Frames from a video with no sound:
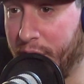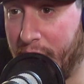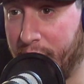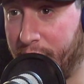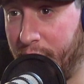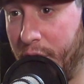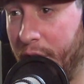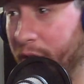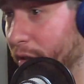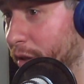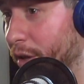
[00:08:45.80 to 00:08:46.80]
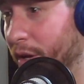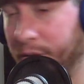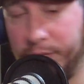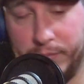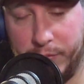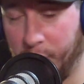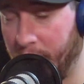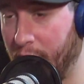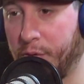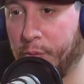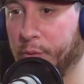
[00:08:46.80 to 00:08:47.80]
the guy said, "All right, you
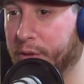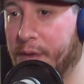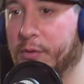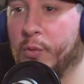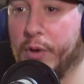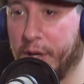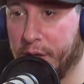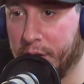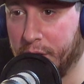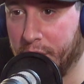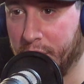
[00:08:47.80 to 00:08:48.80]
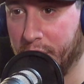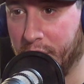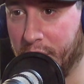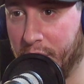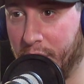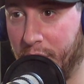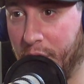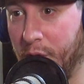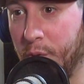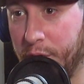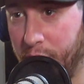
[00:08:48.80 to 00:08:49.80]
guys will never win
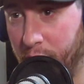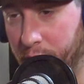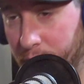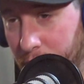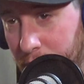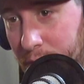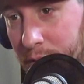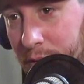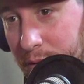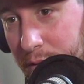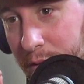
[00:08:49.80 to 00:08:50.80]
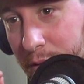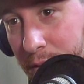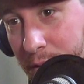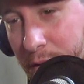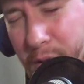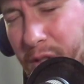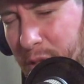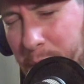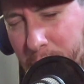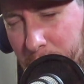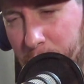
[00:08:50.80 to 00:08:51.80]
another World Series."
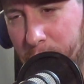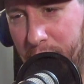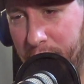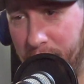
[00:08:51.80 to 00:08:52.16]
Something along those lines.